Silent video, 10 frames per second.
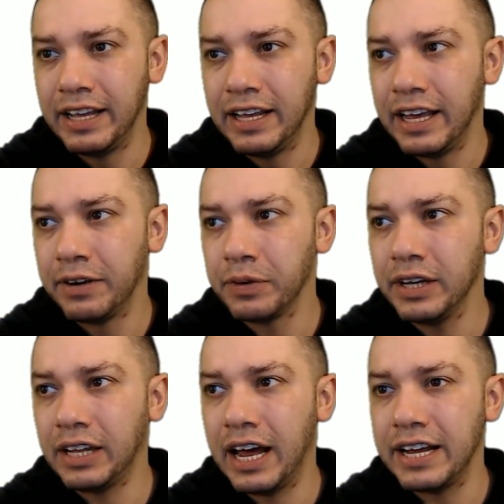and
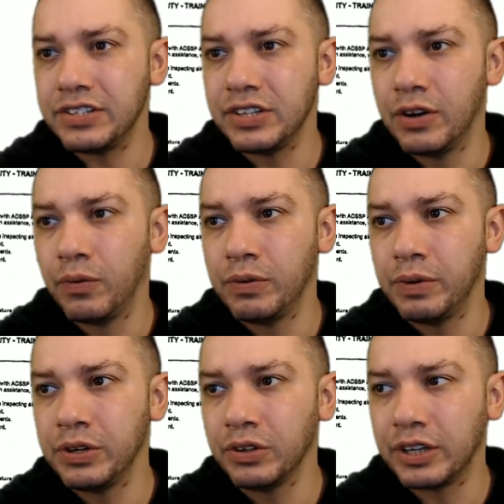realize, when
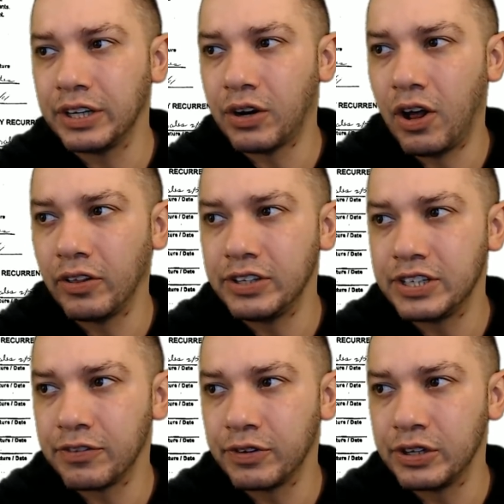you're looking at all these
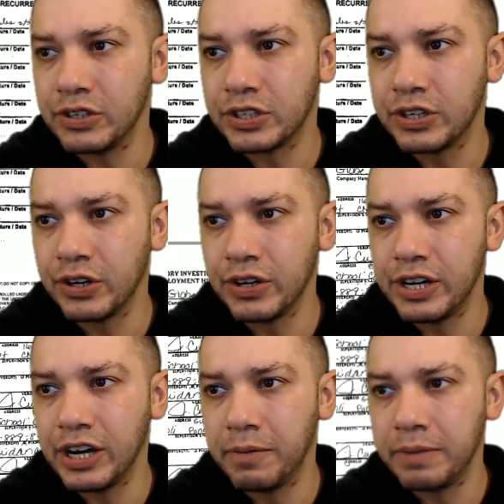different security
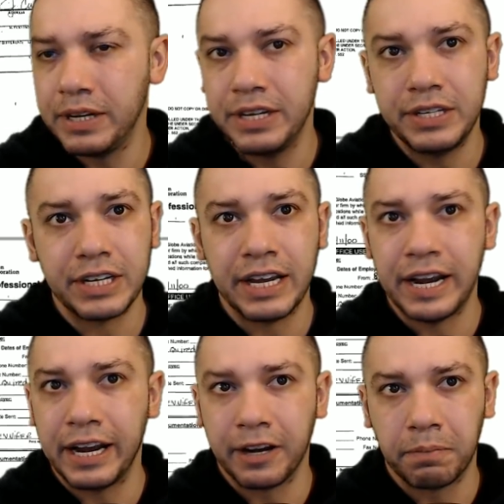companies and
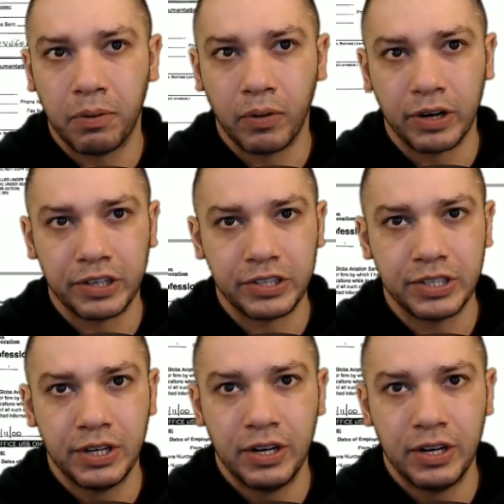airports,